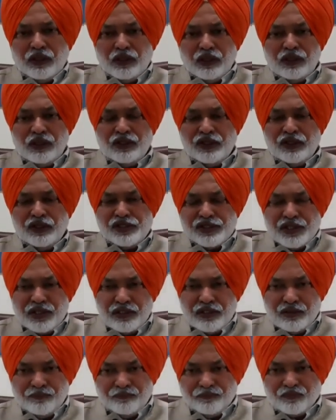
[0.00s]
In the
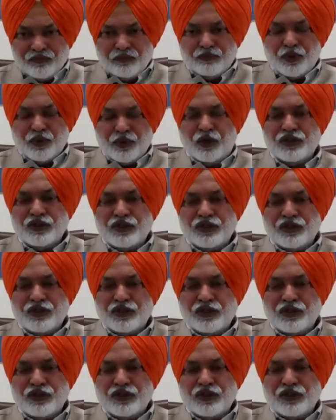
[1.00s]
said
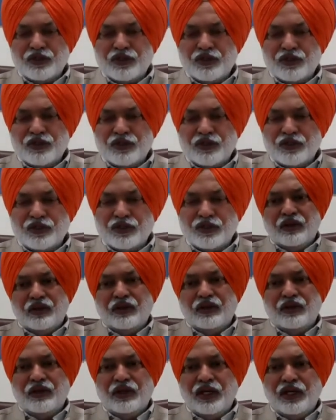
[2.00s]
process,
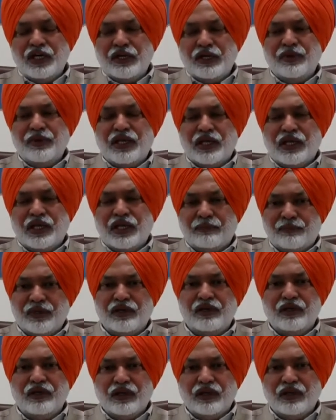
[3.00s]
it may
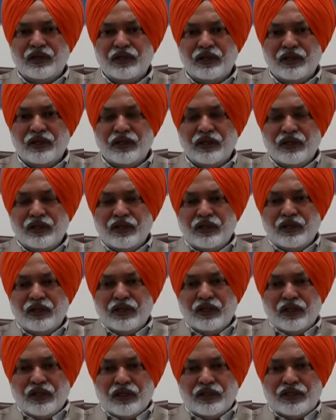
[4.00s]
happen
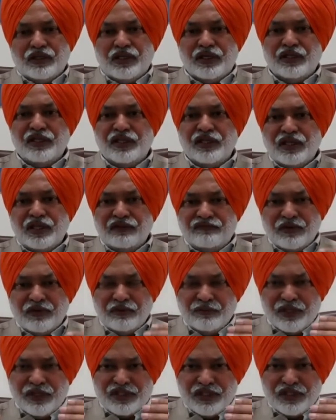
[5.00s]
that the
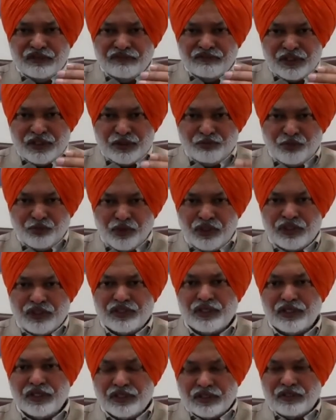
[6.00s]
information which police
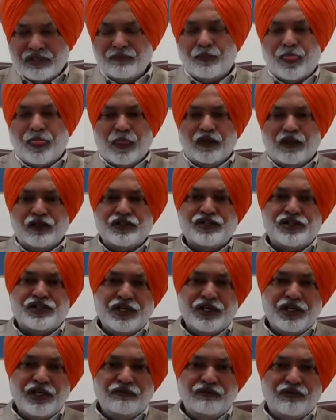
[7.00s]
is
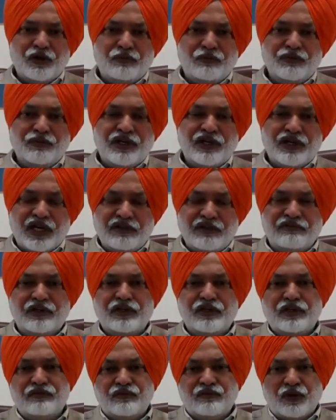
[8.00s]
seeking from the
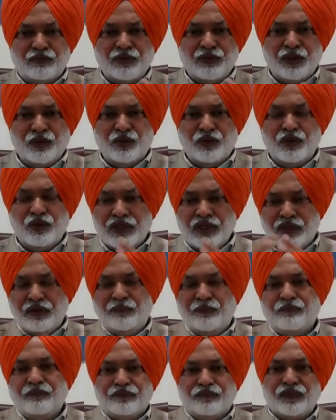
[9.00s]
driver, from the owner,
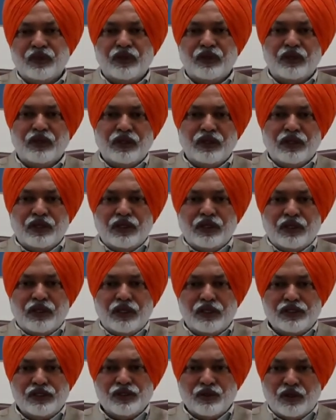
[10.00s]

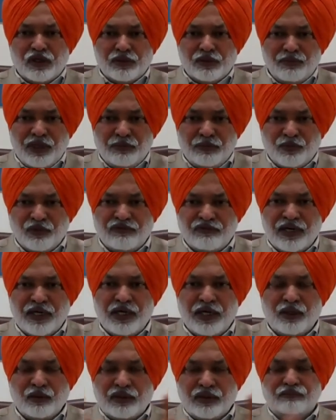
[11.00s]
is not being
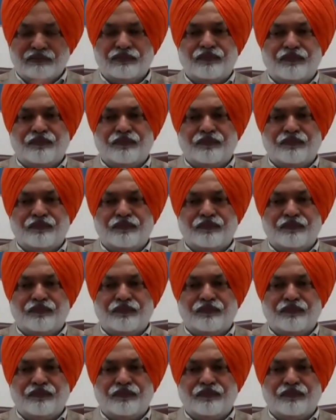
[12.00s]
provided to them.